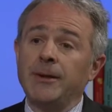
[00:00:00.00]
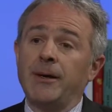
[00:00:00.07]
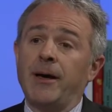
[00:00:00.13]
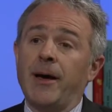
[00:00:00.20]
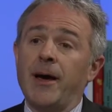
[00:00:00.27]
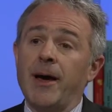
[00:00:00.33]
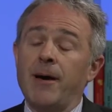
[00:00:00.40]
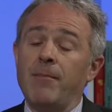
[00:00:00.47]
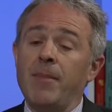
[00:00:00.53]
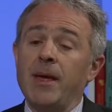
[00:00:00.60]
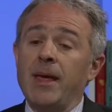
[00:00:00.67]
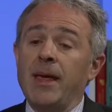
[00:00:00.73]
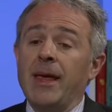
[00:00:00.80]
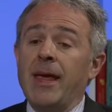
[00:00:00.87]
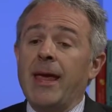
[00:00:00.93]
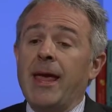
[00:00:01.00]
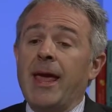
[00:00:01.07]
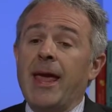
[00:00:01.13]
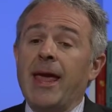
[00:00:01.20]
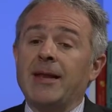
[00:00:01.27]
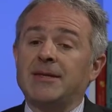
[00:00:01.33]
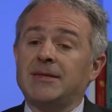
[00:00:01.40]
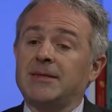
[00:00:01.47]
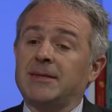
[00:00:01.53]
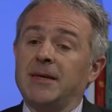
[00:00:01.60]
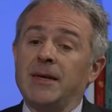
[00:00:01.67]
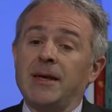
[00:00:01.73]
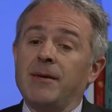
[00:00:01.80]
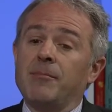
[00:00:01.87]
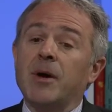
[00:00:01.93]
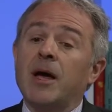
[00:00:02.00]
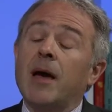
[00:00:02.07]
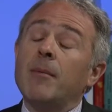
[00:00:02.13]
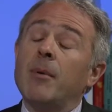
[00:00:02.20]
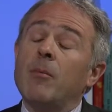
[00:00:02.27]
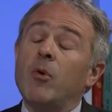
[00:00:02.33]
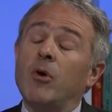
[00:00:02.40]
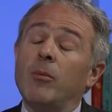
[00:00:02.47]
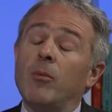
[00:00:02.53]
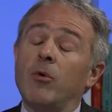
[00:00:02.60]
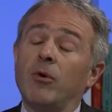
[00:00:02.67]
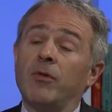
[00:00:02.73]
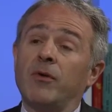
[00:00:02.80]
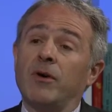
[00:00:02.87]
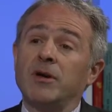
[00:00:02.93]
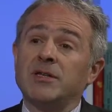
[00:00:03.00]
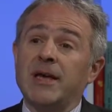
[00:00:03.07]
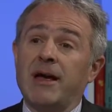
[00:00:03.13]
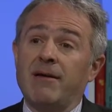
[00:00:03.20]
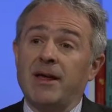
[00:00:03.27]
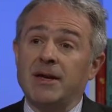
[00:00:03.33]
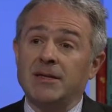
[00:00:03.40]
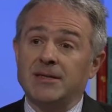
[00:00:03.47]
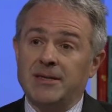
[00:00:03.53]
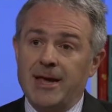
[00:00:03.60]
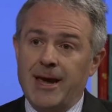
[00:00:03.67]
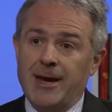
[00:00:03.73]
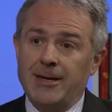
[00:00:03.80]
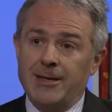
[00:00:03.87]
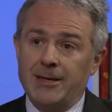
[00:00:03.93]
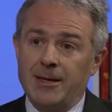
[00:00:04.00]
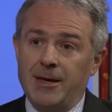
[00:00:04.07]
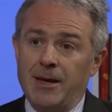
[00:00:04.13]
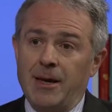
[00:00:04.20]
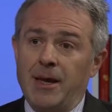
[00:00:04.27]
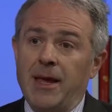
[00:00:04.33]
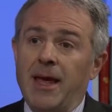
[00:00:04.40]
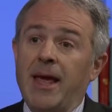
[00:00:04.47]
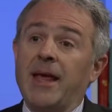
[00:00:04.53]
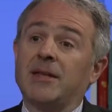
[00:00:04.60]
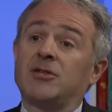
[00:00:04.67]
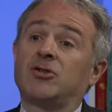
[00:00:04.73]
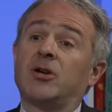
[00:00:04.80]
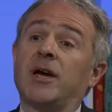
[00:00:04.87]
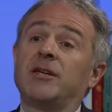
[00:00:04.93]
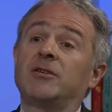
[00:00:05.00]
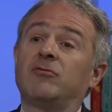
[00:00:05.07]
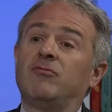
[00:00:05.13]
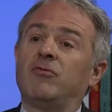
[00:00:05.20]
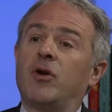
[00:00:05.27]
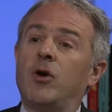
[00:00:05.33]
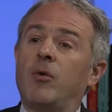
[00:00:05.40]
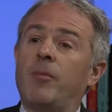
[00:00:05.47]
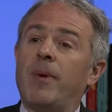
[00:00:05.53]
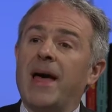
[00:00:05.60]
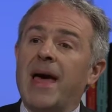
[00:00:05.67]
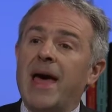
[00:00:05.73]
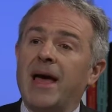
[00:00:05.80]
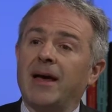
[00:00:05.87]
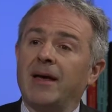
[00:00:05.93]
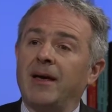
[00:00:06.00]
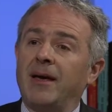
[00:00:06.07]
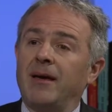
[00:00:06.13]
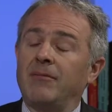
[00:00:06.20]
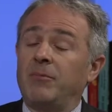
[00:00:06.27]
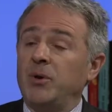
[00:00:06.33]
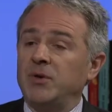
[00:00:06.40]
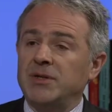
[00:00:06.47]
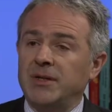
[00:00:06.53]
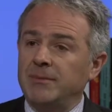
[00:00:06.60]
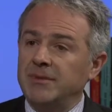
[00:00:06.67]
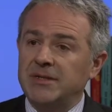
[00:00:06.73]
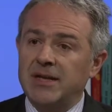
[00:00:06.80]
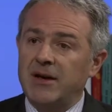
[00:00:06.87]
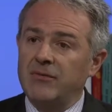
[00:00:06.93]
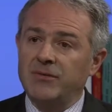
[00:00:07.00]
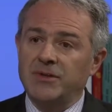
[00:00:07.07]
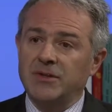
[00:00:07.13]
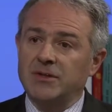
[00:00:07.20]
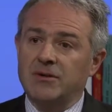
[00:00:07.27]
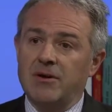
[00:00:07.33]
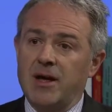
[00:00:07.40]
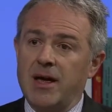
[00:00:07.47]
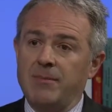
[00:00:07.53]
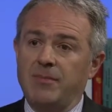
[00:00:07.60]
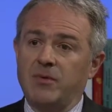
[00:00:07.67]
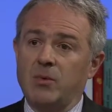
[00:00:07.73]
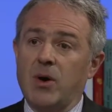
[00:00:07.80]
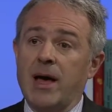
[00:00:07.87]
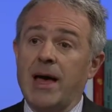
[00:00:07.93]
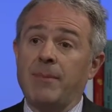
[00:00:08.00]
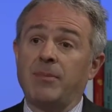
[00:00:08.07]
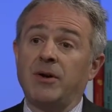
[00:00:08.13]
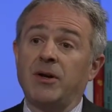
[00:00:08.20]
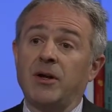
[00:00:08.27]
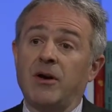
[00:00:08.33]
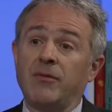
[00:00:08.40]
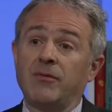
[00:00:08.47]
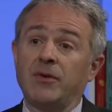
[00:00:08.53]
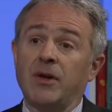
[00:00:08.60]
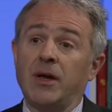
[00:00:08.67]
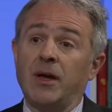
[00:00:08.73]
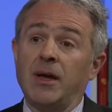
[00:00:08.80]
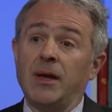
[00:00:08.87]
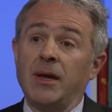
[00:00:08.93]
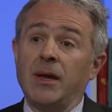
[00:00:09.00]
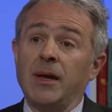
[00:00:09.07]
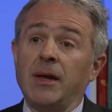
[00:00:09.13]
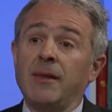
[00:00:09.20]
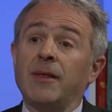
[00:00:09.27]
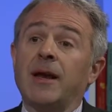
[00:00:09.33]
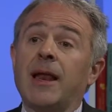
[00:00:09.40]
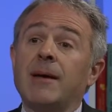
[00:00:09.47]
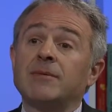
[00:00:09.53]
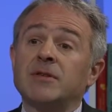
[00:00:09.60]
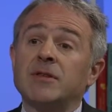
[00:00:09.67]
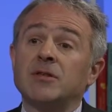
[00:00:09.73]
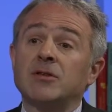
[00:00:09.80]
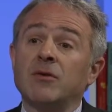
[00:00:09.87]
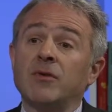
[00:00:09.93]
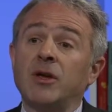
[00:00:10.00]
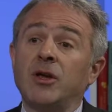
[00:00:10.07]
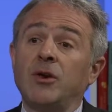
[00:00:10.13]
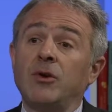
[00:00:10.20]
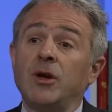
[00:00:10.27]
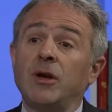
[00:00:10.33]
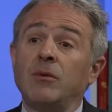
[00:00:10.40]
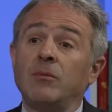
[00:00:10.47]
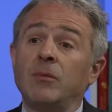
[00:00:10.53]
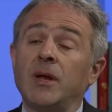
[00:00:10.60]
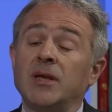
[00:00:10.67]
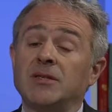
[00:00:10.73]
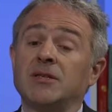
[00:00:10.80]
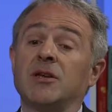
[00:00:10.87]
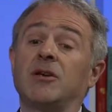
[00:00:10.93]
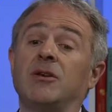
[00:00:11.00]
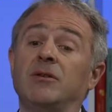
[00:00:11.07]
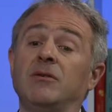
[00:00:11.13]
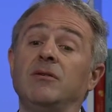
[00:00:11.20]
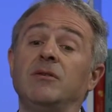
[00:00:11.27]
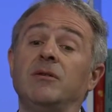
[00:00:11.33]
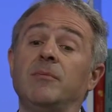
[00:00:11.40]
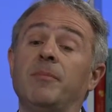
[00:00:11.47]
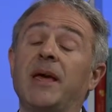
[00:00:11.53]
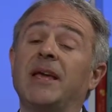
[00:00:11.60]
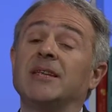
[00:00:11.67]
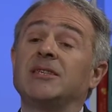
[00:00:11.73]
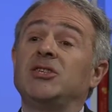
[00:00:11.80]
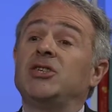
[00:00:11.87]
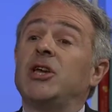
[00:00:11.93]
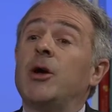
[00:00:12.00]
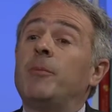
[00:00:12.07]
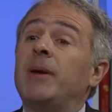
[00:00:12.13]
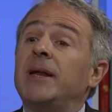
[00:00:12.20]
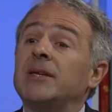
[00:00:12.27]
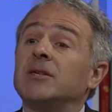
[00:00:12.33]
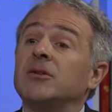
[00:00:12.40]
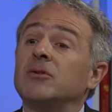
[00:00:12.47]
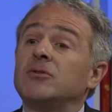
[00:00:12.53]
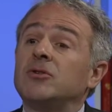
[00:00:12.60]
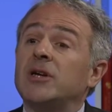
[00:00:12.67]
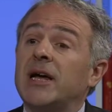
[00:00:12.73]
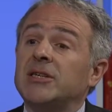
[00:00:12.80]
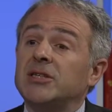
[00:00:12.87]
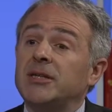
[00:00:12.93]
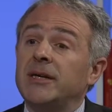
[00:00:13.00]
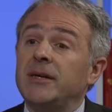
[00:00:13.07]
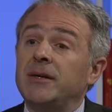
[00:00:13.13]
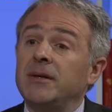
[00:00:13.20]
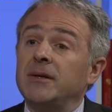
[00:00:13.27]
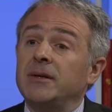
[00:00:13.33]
Um, it's become a more and more authoritarian state. It's tried to roll back. Uh, Putin himself describes what happened after the collapse of the Soviet Union as the, the biggest geopolitical tragedy